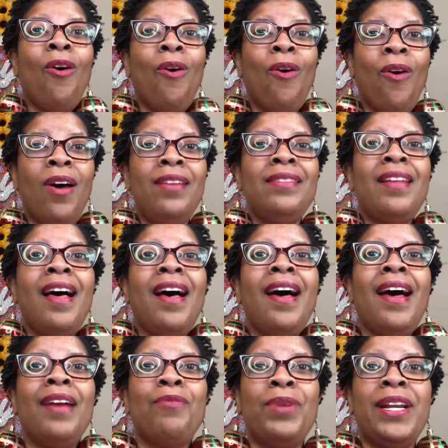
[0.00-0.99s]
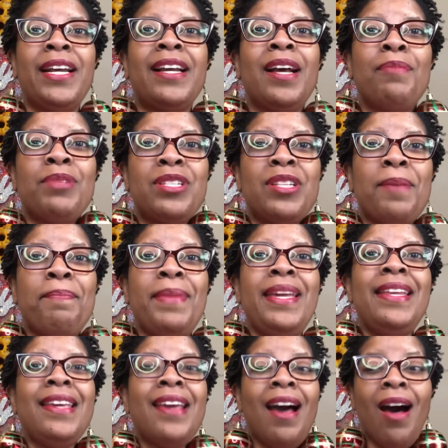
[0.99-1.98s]
online when it comes to
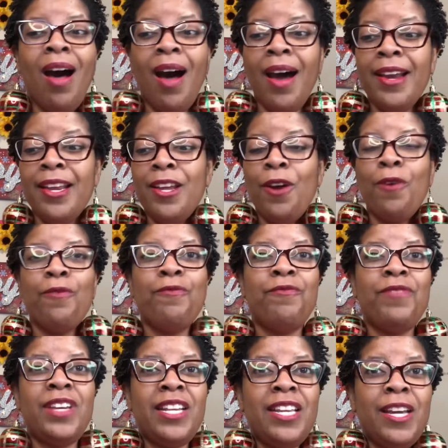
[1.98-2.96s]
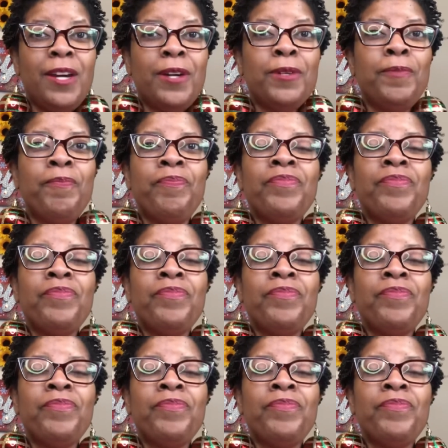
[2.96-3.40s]
media, audio, video.